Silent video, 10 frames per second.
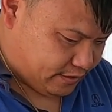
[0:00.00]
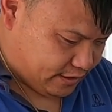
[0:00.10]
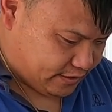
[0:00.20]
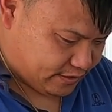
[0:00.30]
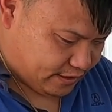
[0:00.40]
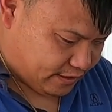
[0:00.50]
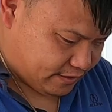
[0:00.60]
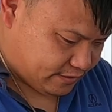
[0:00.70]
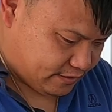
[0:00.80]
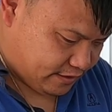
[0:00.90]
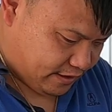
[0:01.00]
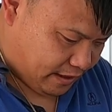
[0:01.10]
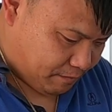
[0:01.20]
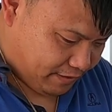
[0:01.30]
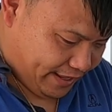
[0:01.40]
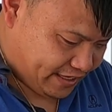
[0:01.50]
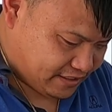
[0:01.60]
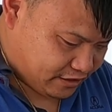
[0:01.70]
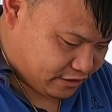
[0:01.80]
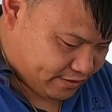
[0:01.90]
just because I'm
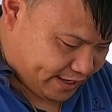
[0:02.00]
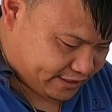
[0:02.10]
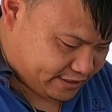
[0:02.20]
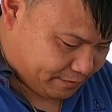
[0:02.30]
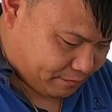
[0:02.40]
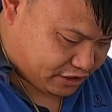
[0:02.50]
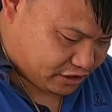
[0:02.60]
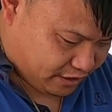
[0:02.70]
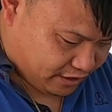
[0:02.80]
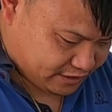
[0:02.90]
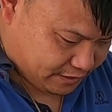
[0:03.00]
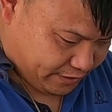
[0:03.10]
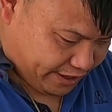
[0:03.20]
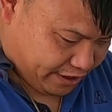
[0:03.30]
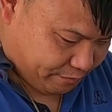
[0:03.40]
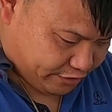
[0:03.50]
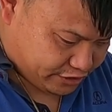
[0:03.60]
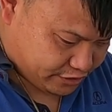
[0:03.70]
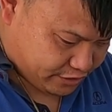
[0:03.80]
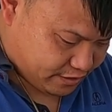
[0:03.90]
lazy to not check my shocks and my air
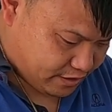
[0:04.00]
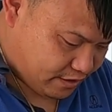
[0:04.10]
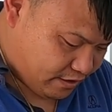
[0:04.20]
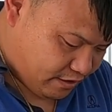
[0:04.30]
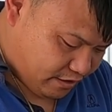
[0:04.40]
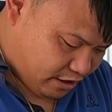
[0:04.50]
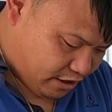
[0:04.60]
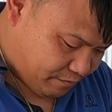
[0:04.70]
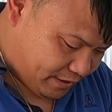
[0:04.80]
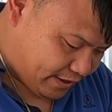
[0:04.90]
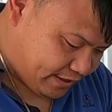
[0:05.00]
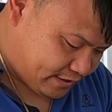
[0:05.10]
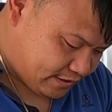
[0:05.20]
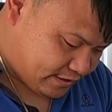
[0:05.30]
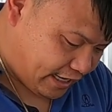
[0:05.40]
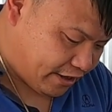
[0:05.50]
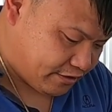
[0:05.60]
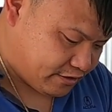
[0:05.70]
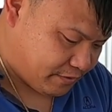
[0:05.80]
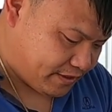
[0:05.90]
pressure on my
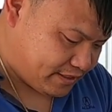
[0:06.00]
tires, on my